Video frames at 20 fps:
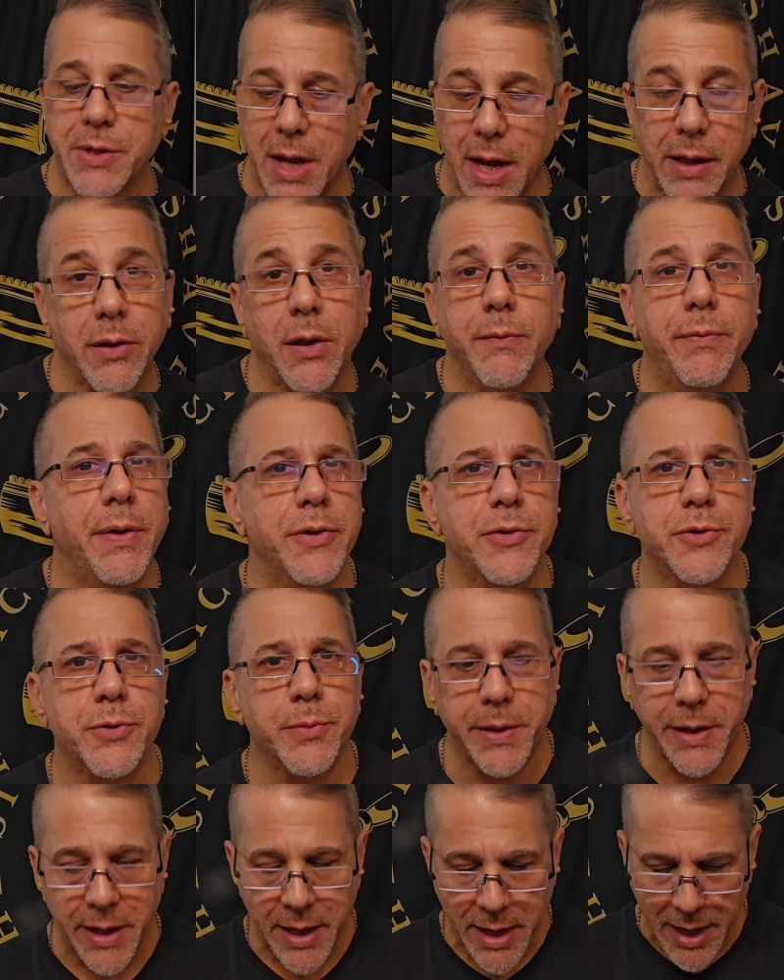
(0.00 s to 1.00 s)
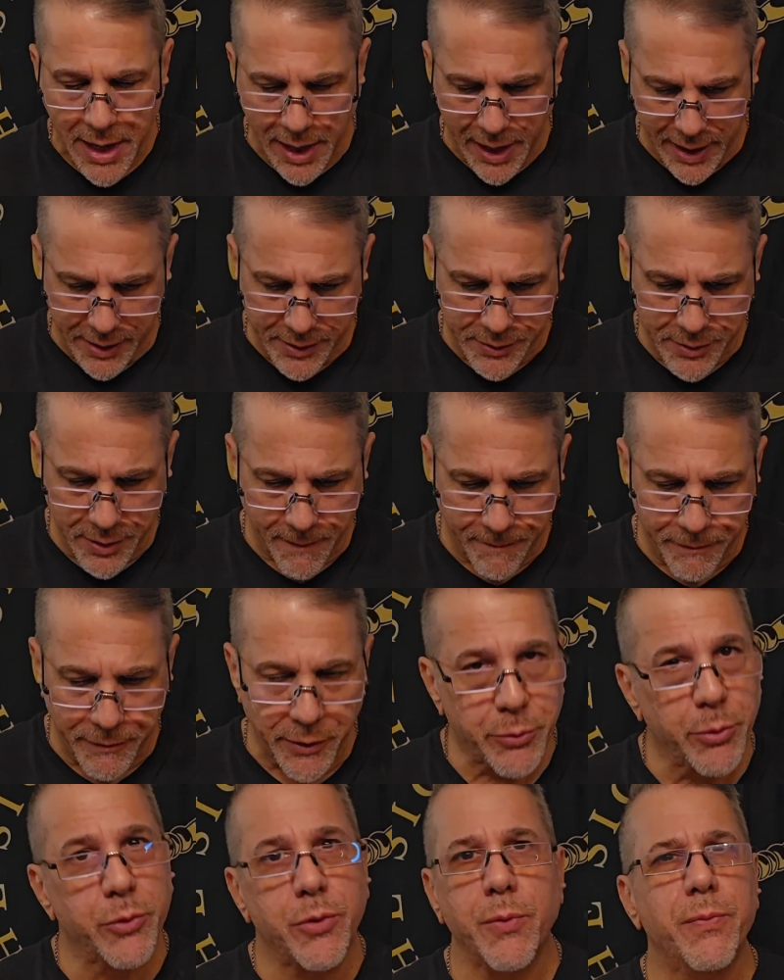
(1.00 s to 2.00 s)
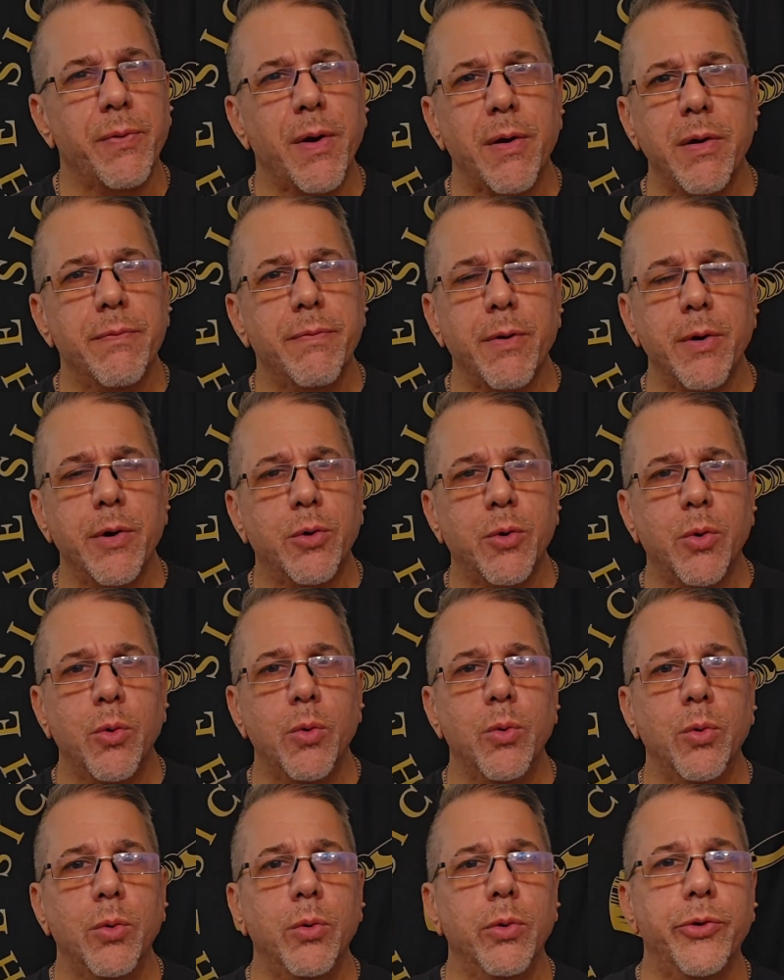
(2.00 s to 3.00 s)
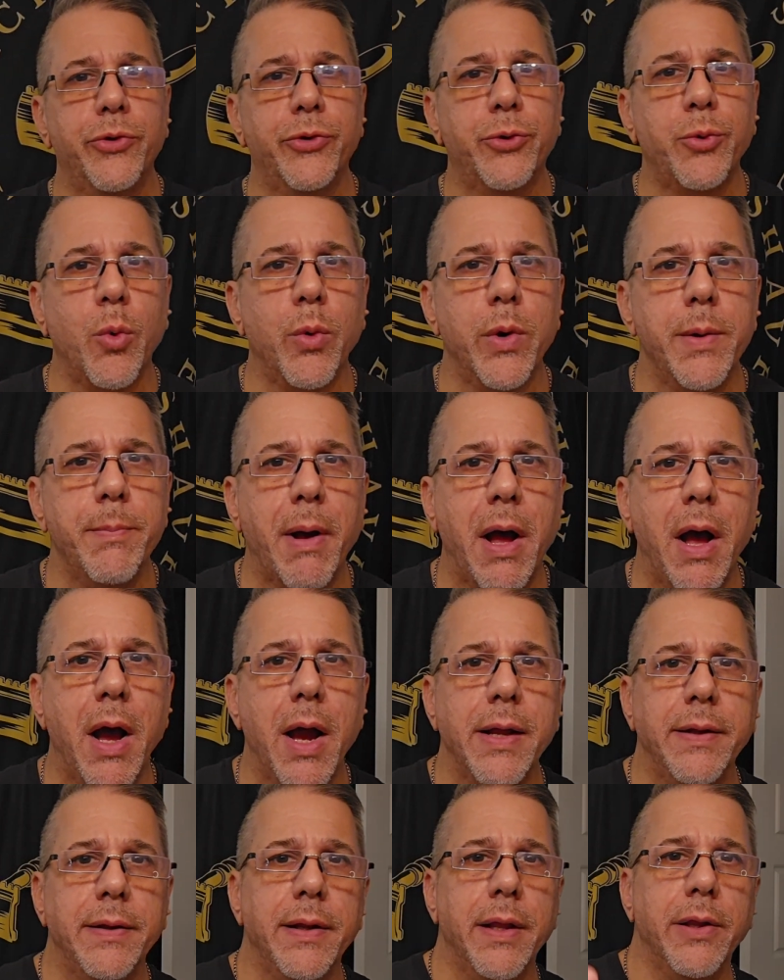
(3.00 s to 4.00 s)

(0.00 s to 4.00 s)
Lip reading: I love history, and this was a very, very cool story behind